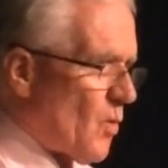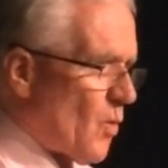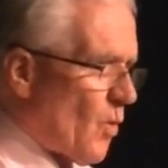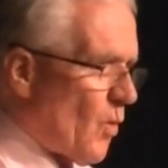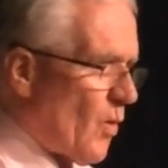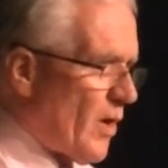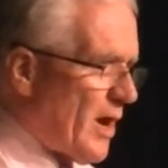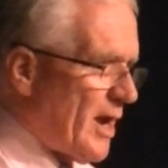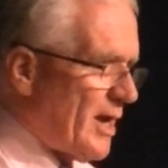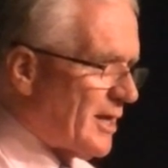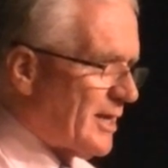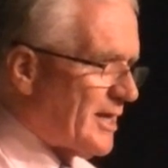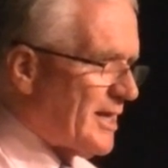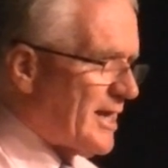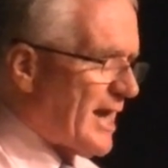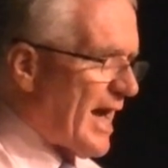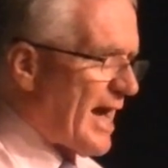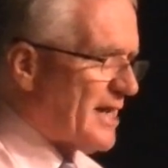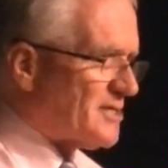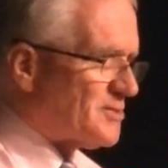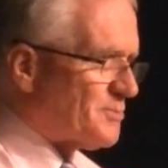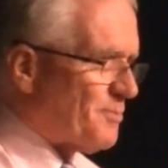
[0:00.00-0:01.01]
really
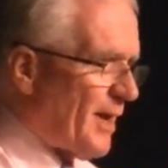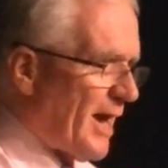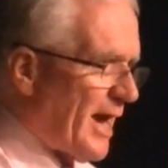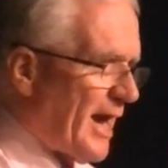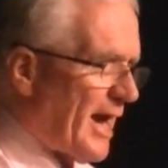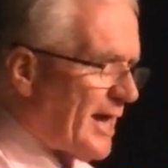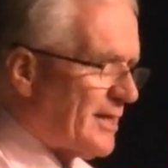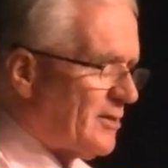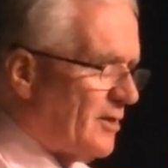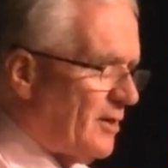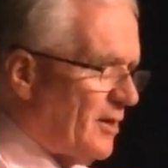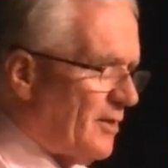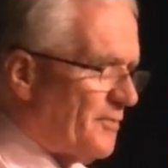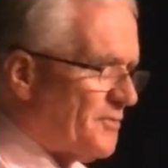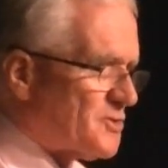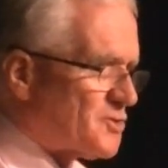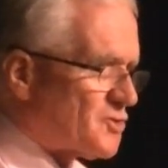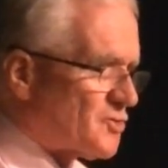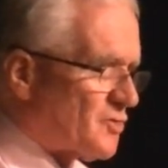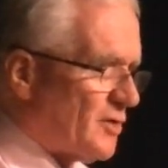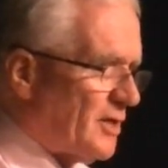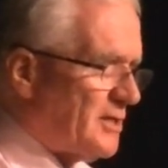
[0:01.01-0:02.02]
as bad on the
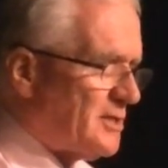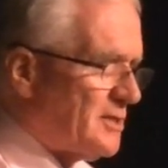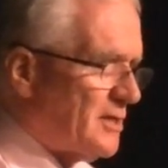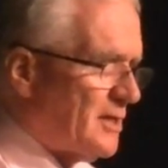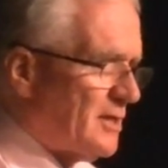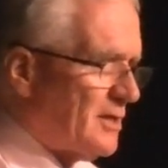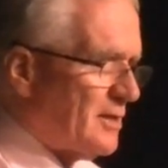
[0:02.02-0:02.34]
street